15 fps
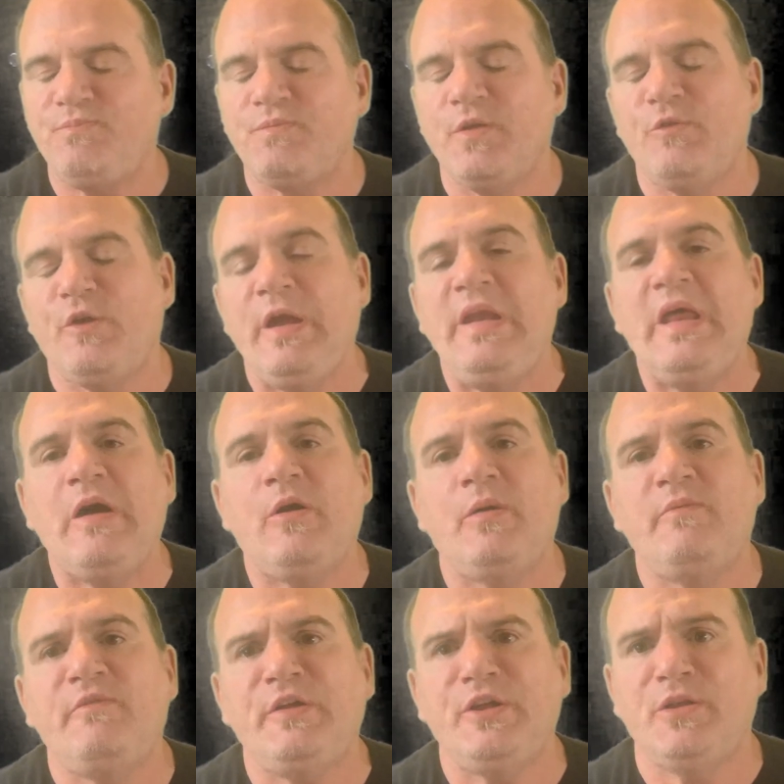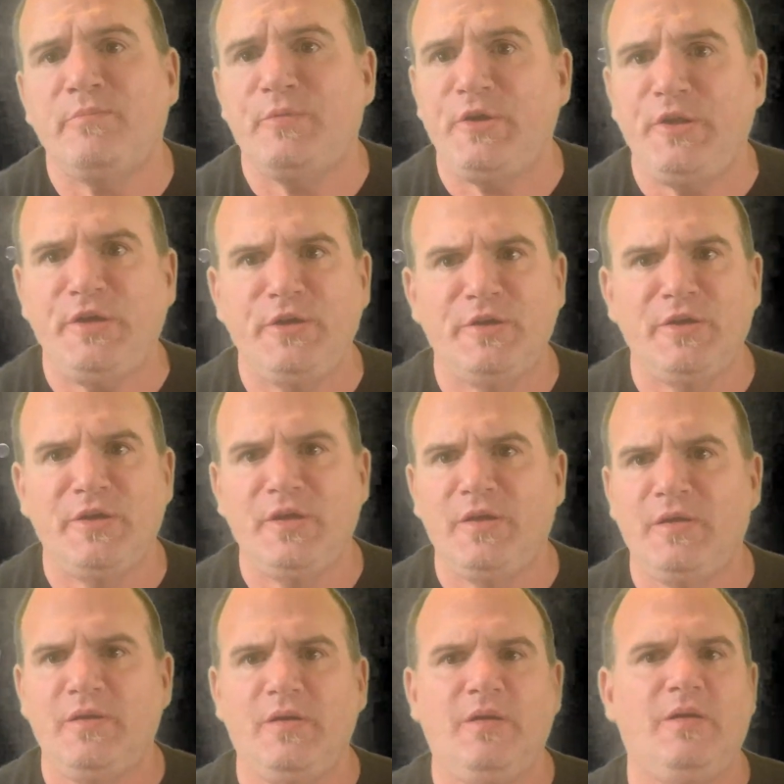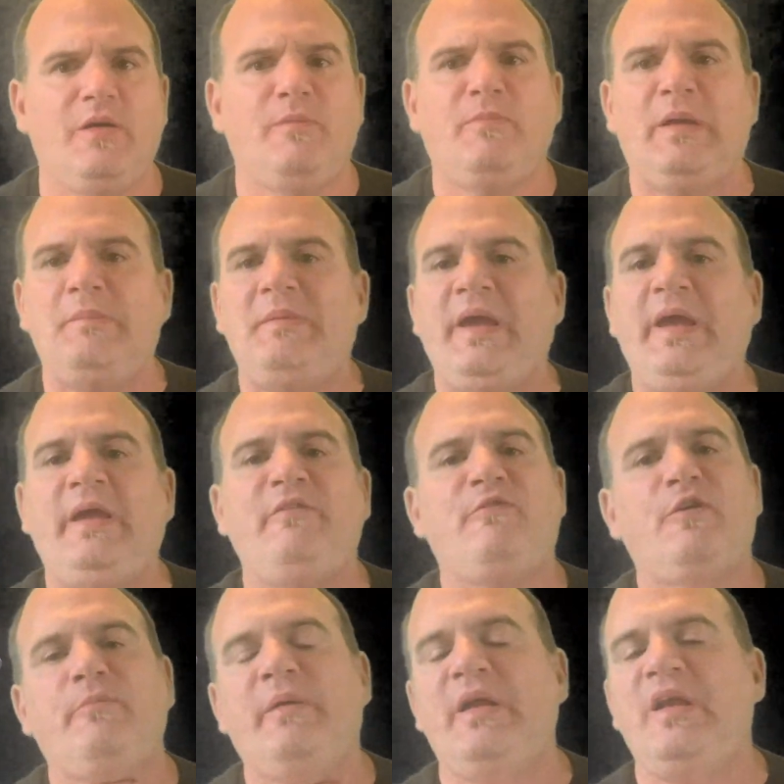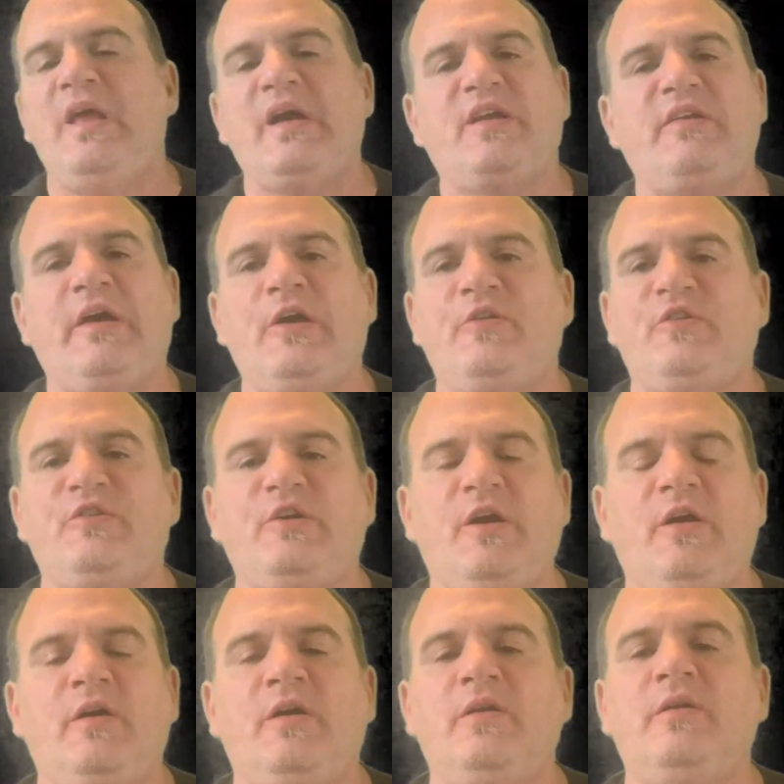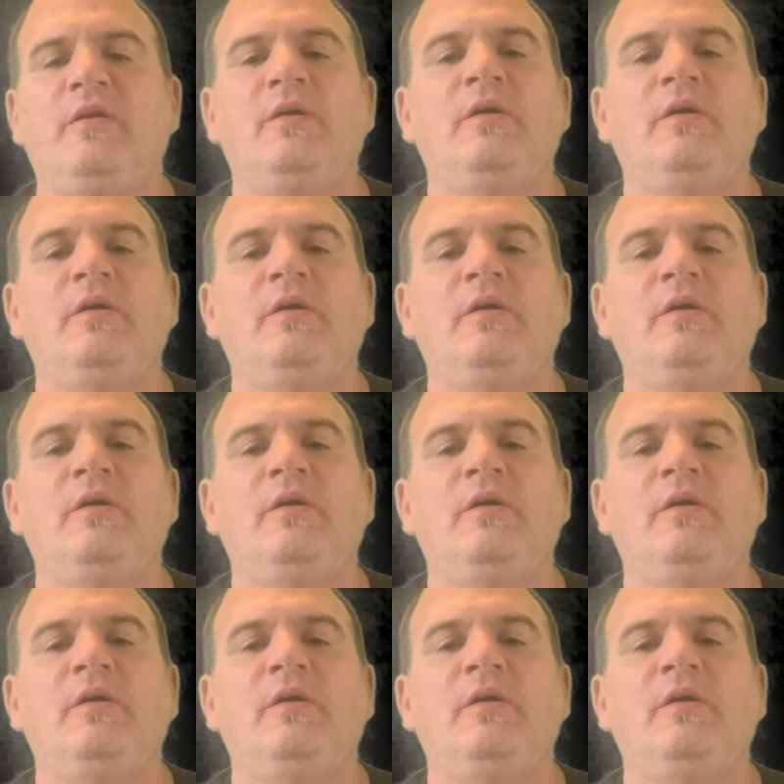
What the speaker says: Right now I'm feeling pretty good. My pain from my neck down is gone.